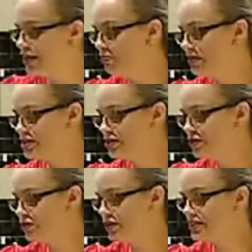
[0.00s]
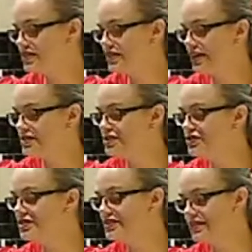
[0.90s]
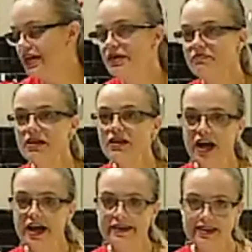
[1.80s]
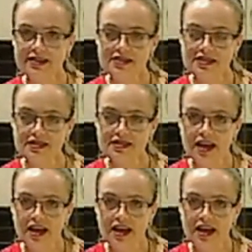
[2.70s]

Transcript: your pressure cooker starts to steam like this,